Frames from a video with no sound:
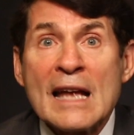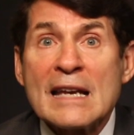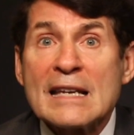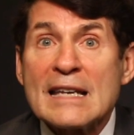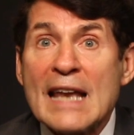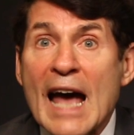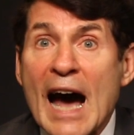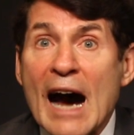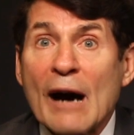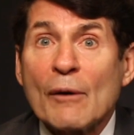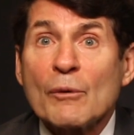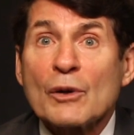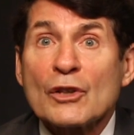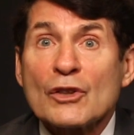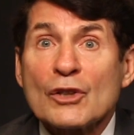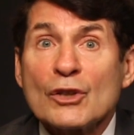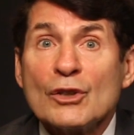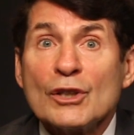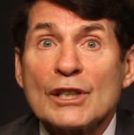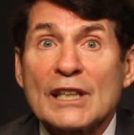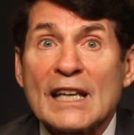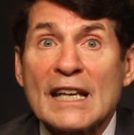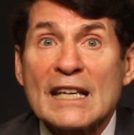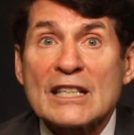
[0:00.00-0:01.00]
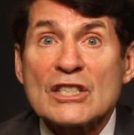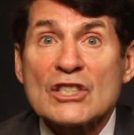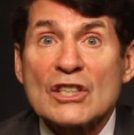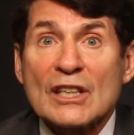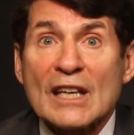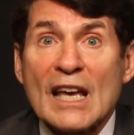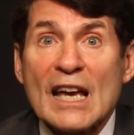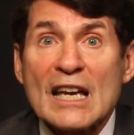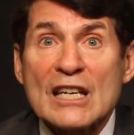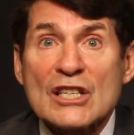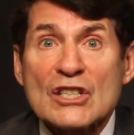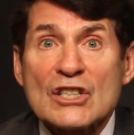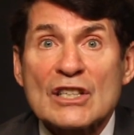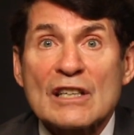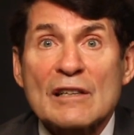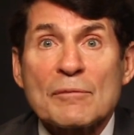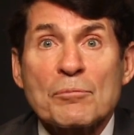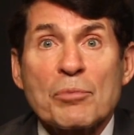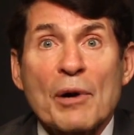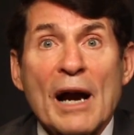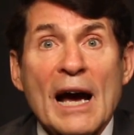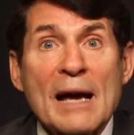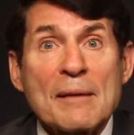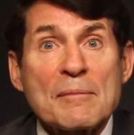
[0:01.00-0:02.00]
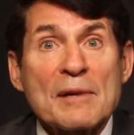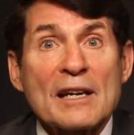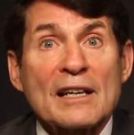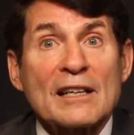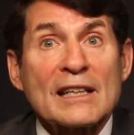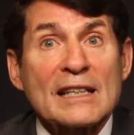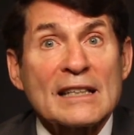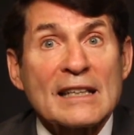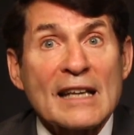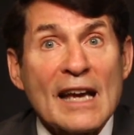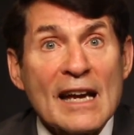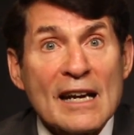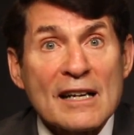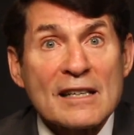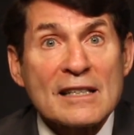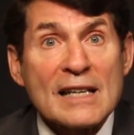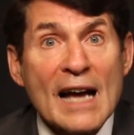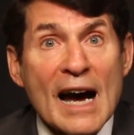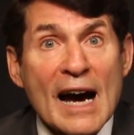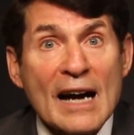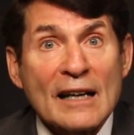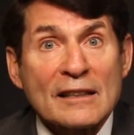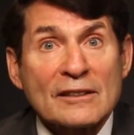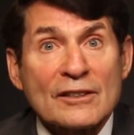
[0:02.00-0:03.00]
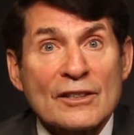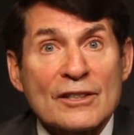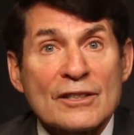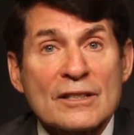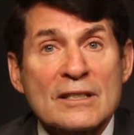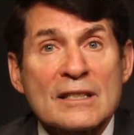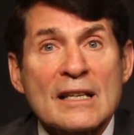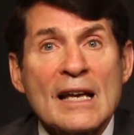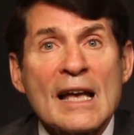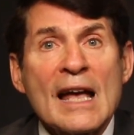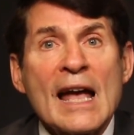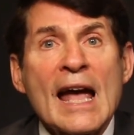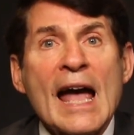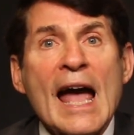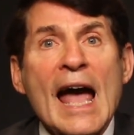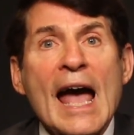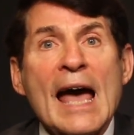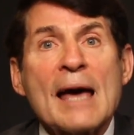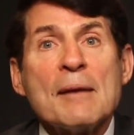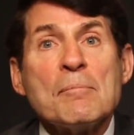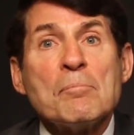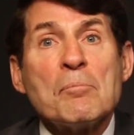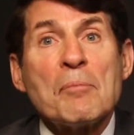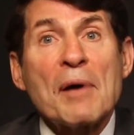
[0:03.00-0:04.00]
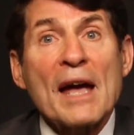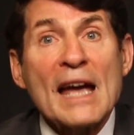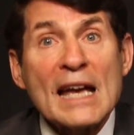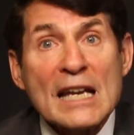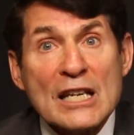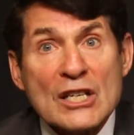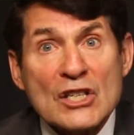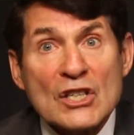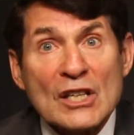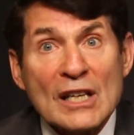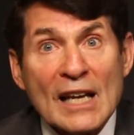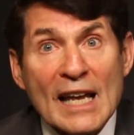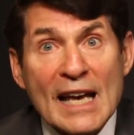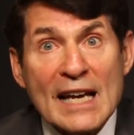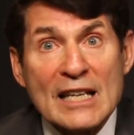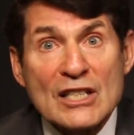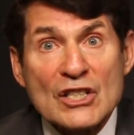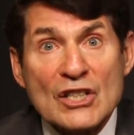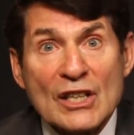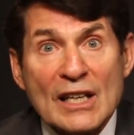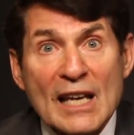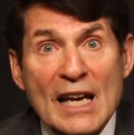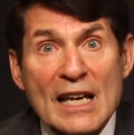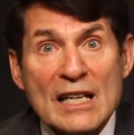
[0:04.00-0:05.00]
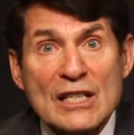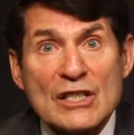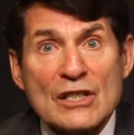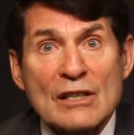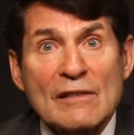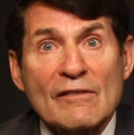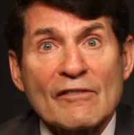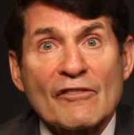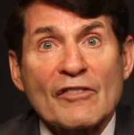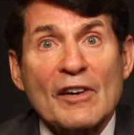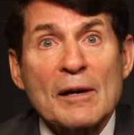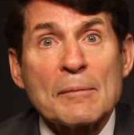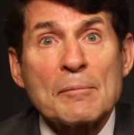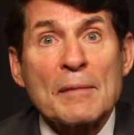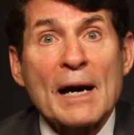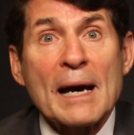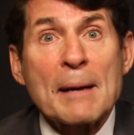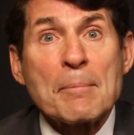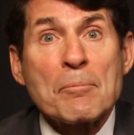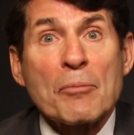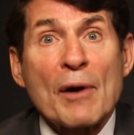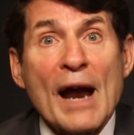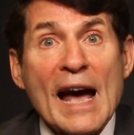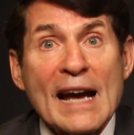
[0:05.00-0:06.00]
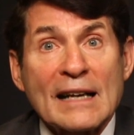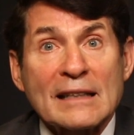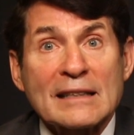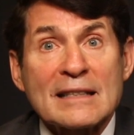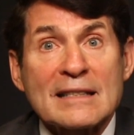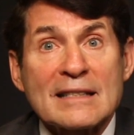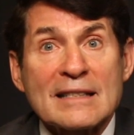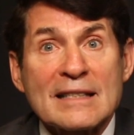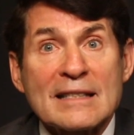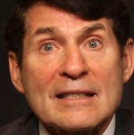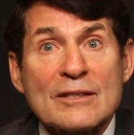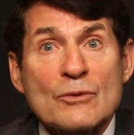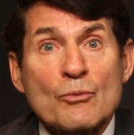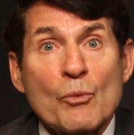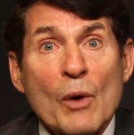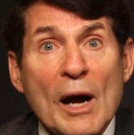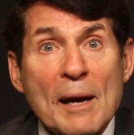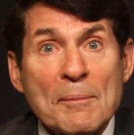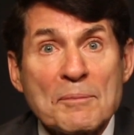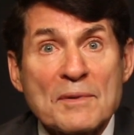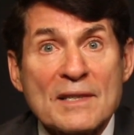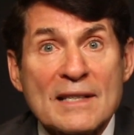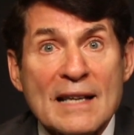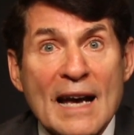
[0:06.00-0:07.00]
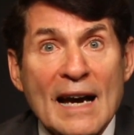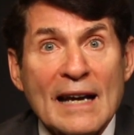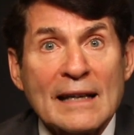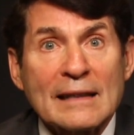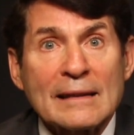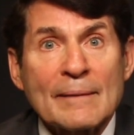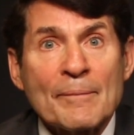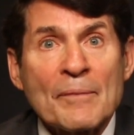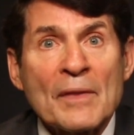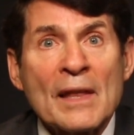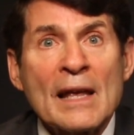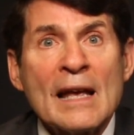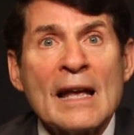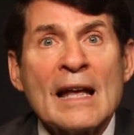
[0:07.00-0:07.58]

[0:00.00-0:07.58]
Now, with good education of primary care doctors and patient education from a practice's website,